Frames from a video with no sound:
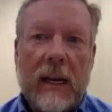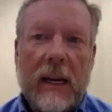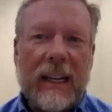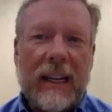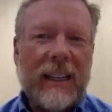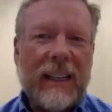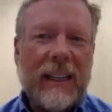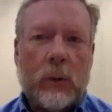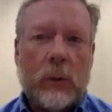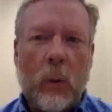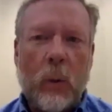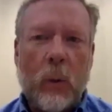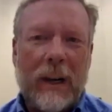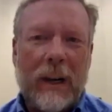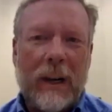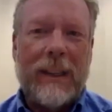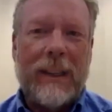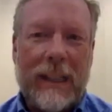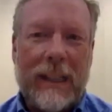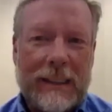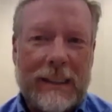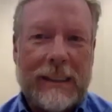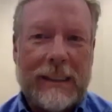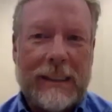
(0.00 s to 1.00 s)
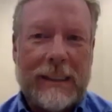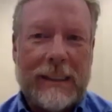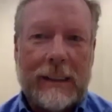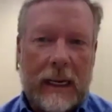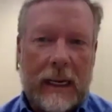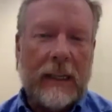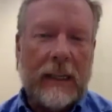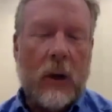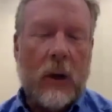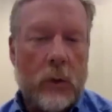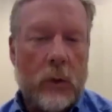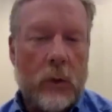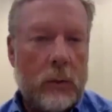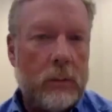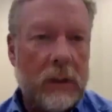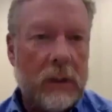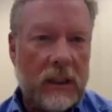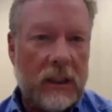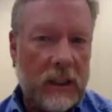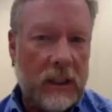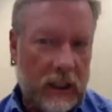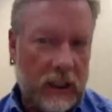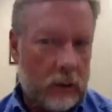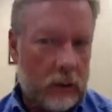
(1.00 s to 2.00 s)
I guess one of the things, as I go
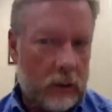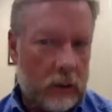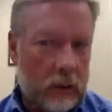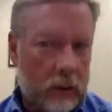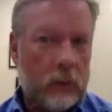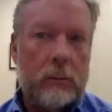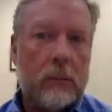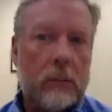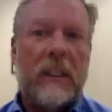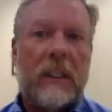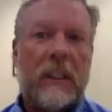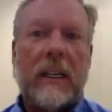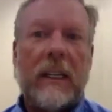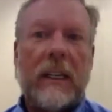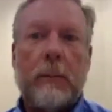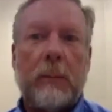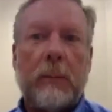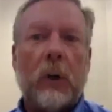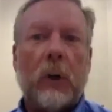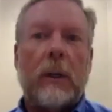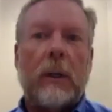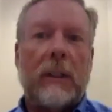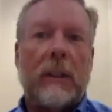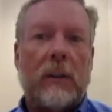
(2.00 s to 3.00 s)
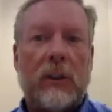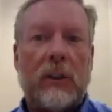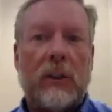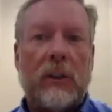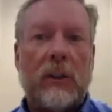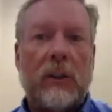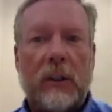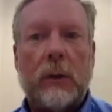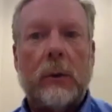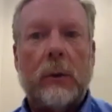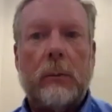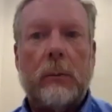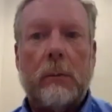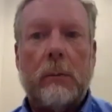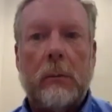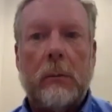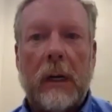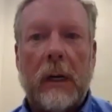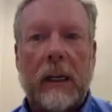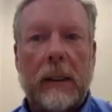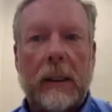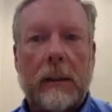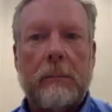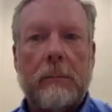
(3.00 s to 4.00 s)
a little deeper into
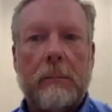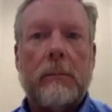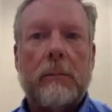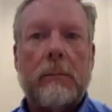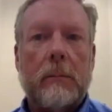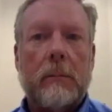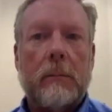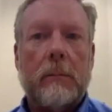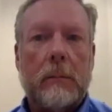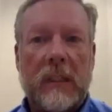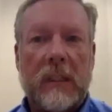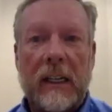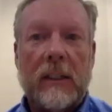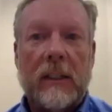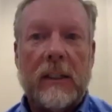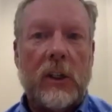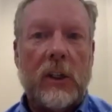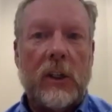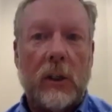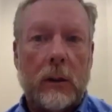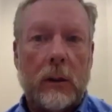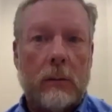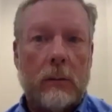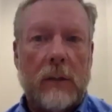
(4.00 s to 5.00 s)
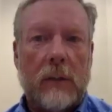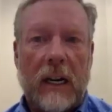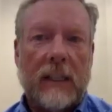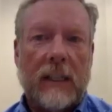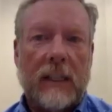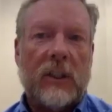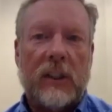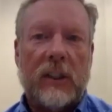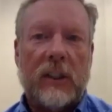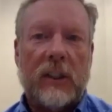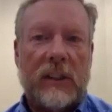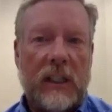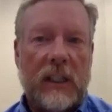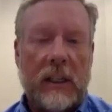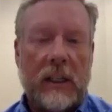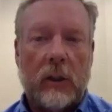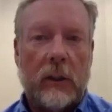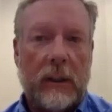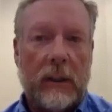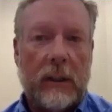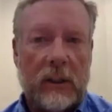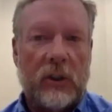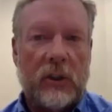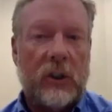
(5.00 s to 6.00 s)
my tenure, not just here
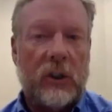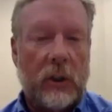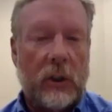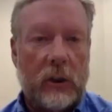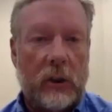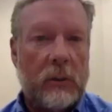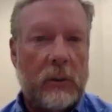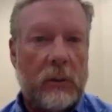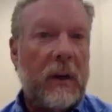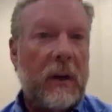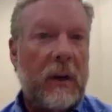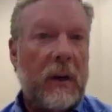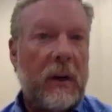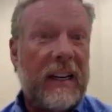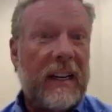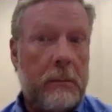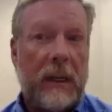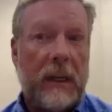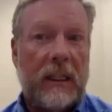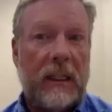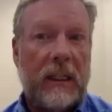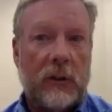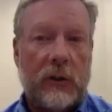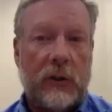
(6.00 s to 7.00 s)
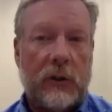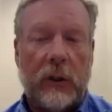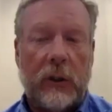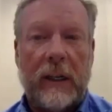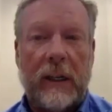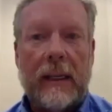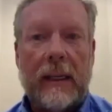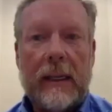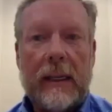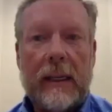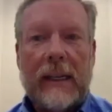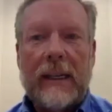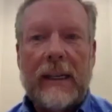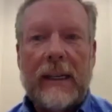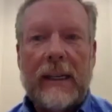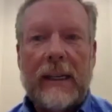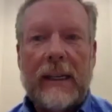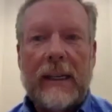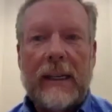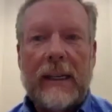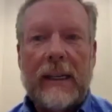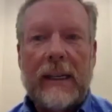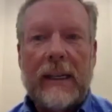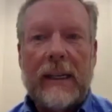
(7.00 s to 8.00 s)
at this church, but in ministry,
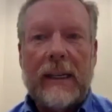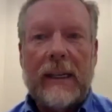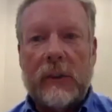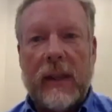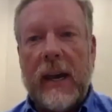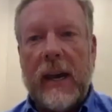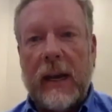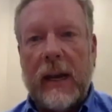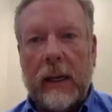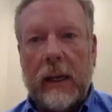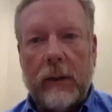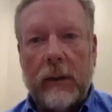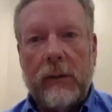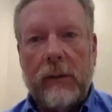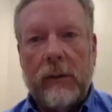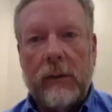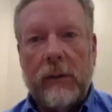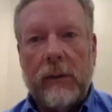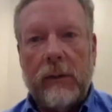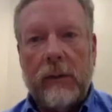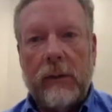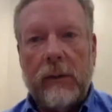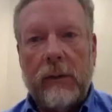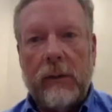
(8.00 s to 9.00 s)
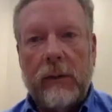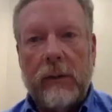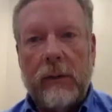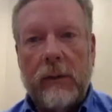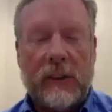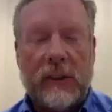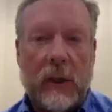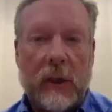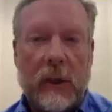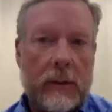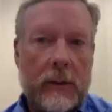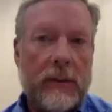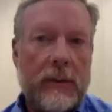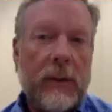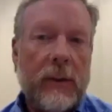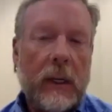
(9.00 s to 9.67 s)
is that the loss of